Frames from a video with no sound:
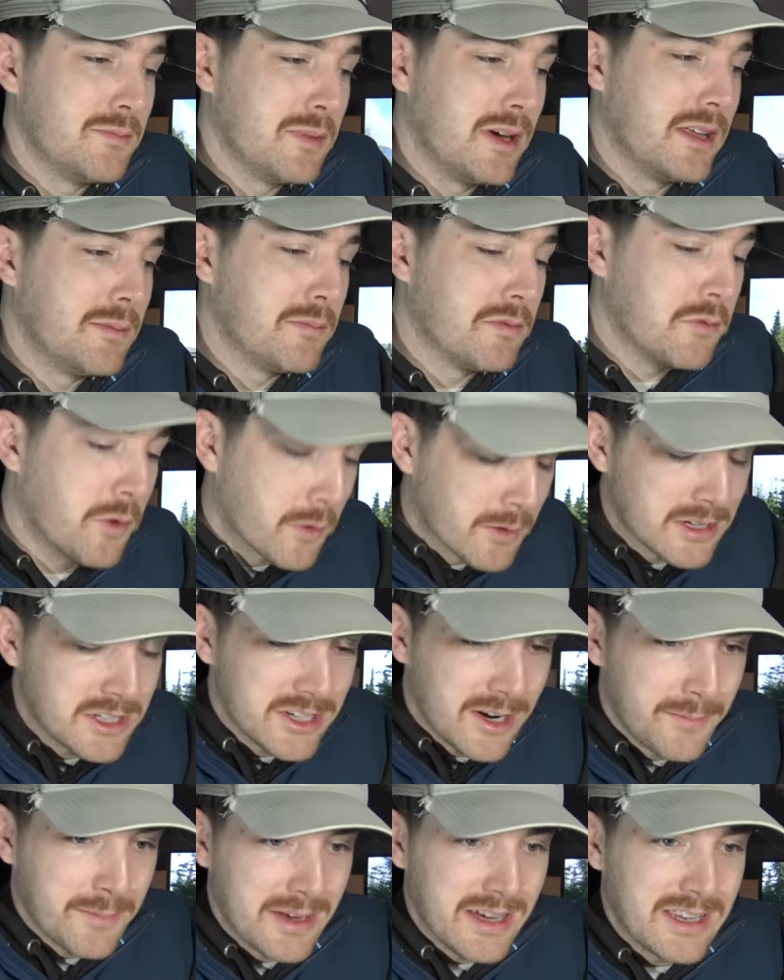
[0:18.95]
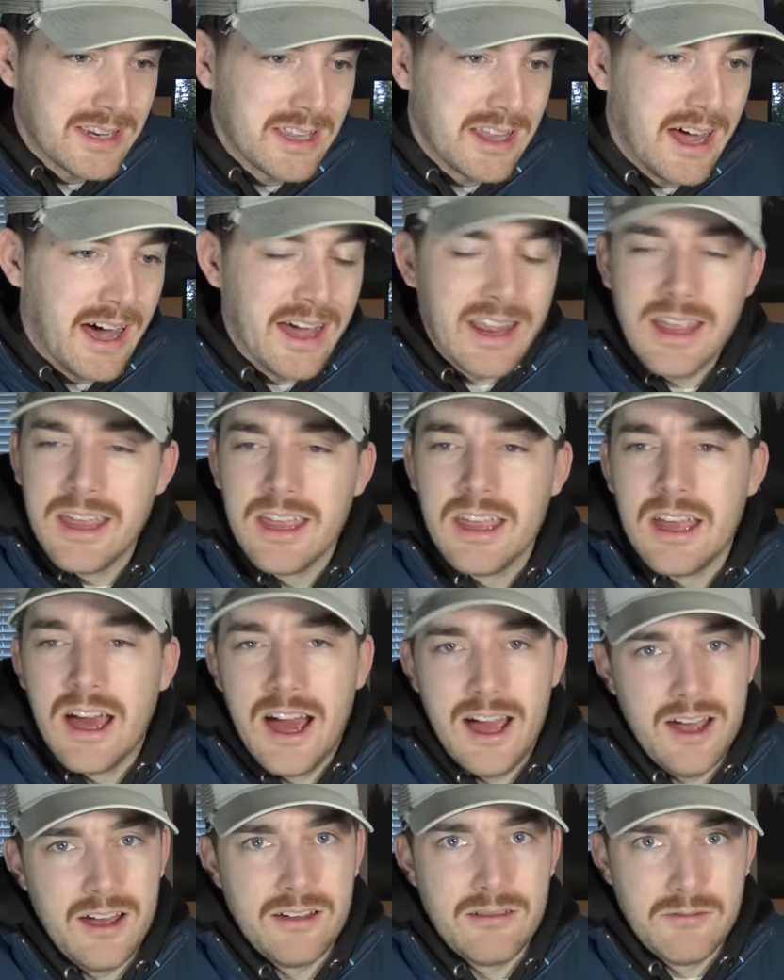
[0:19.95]
But before we jump into that,
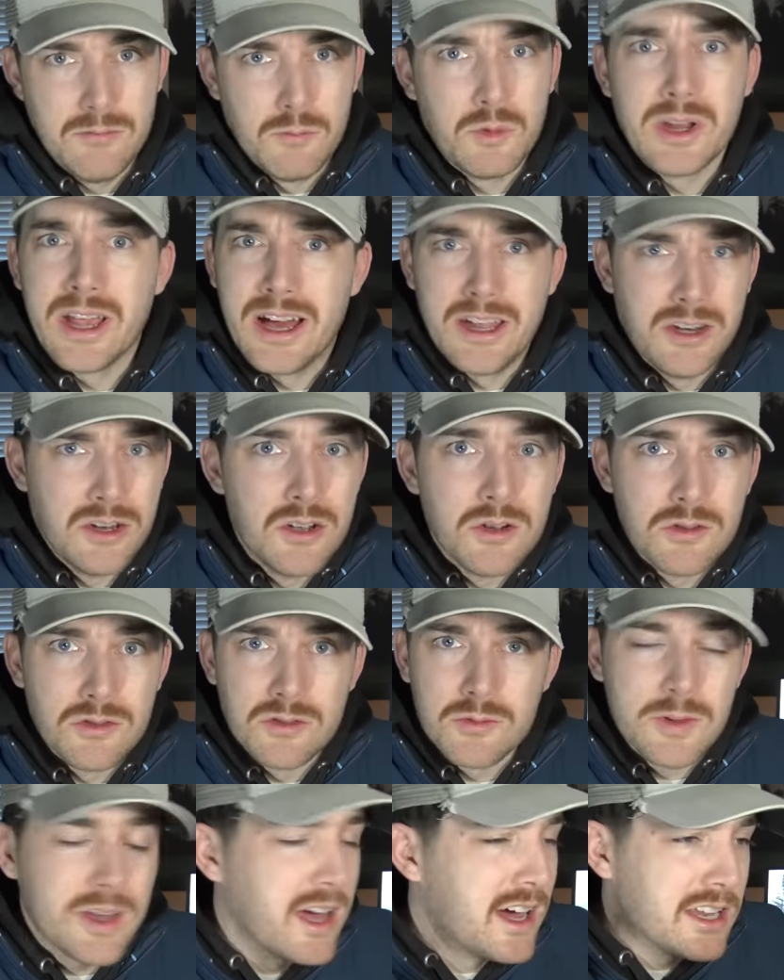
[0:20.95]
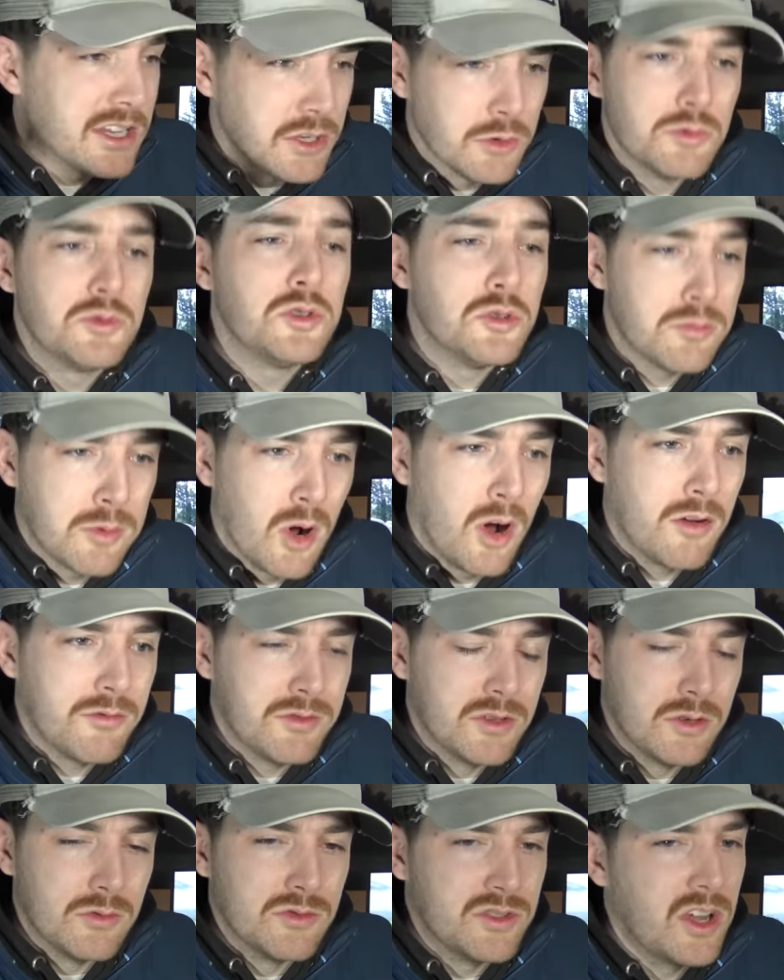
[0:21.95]
uh, we got news. We got YouTube golf
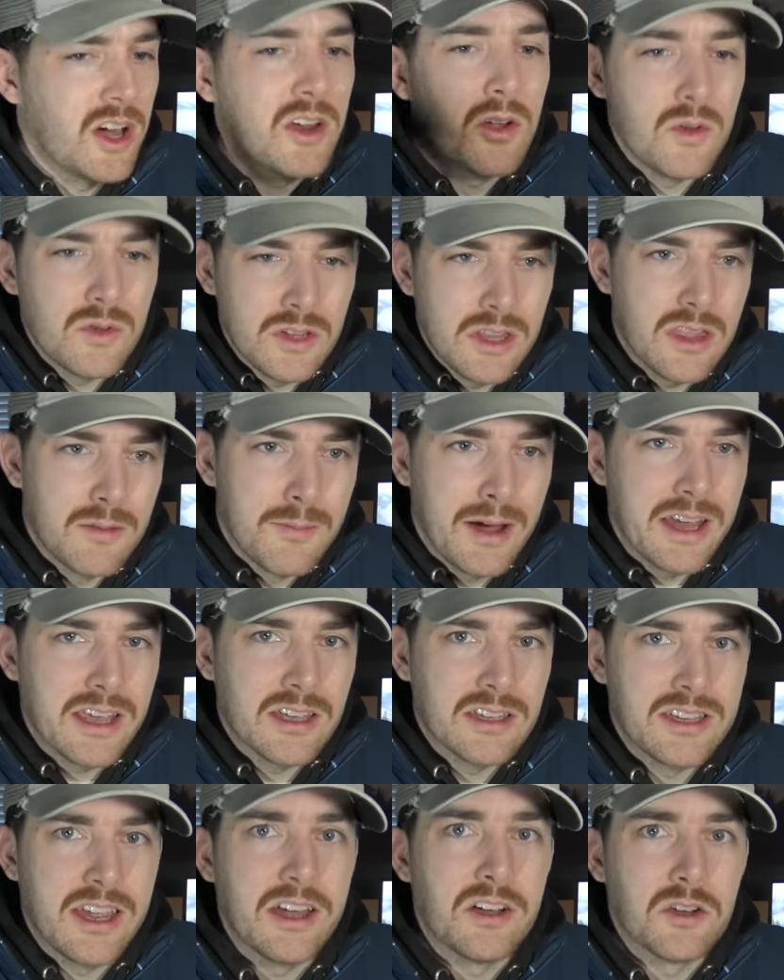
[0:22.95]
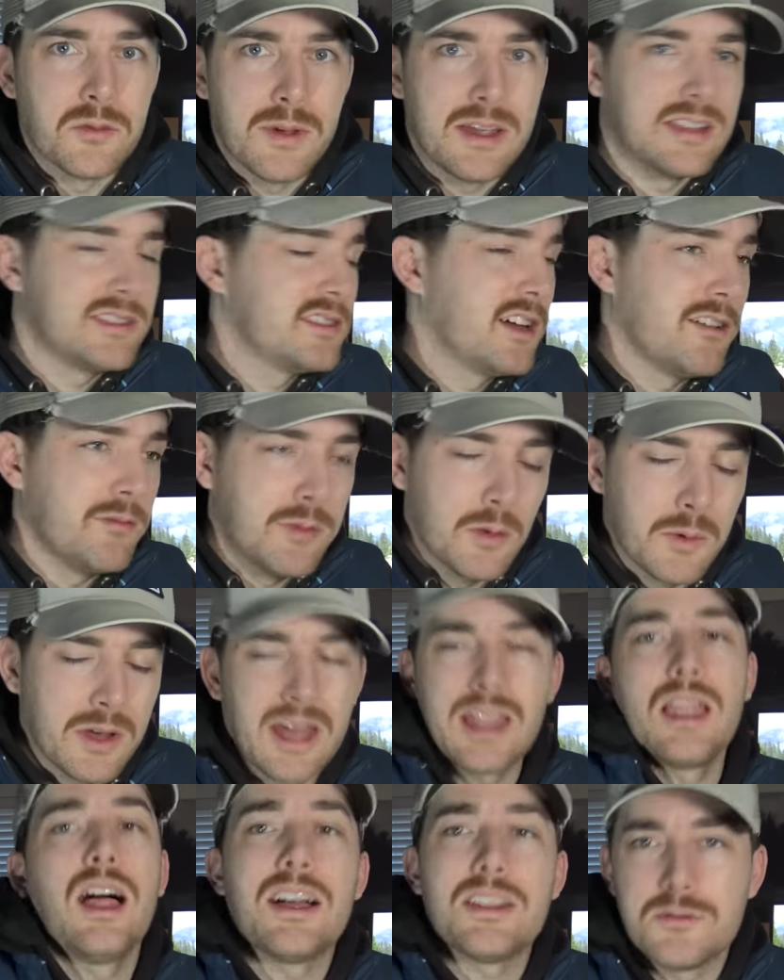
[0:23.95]
news, not only the Micah TaylorMade stuff, but we
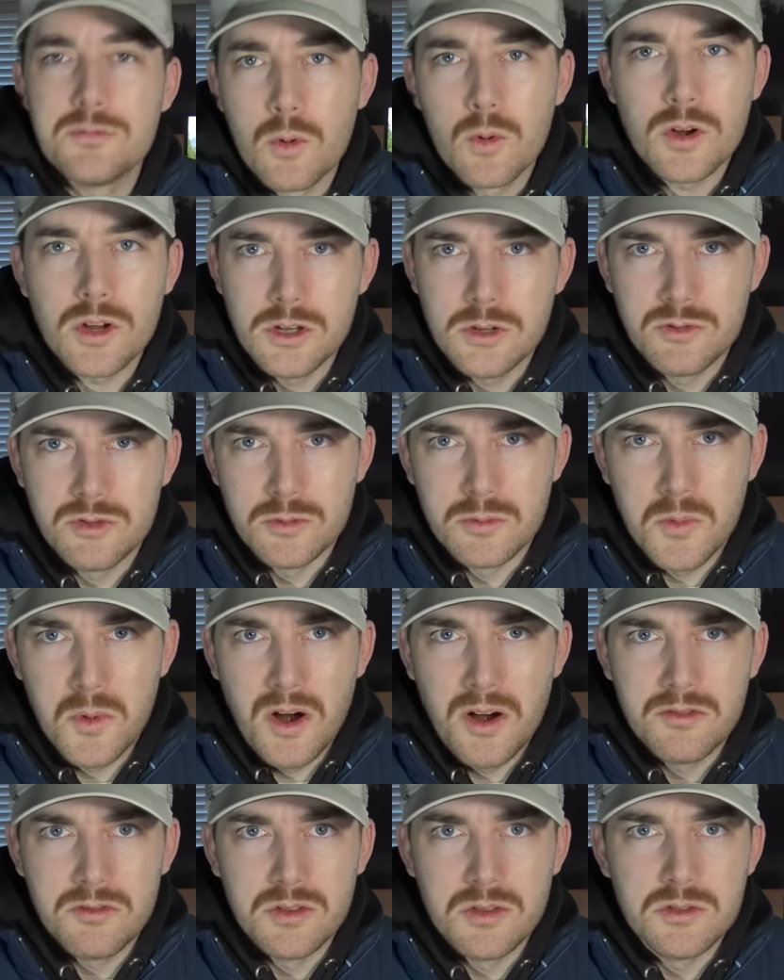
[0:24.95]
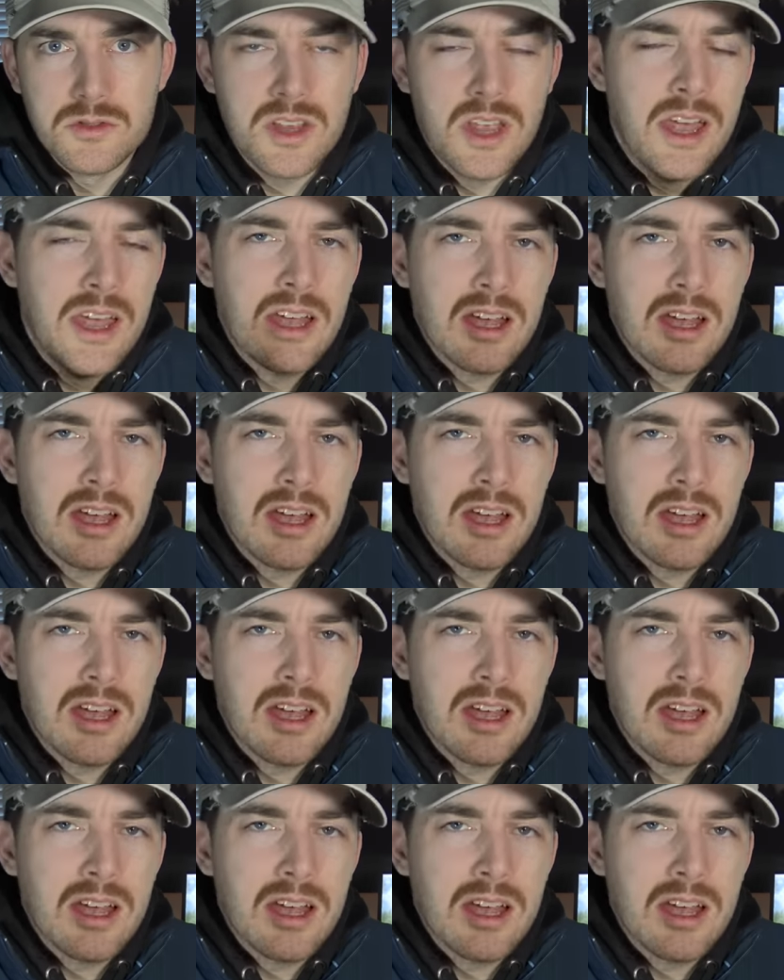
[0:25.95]
got lots more YouTube golf news.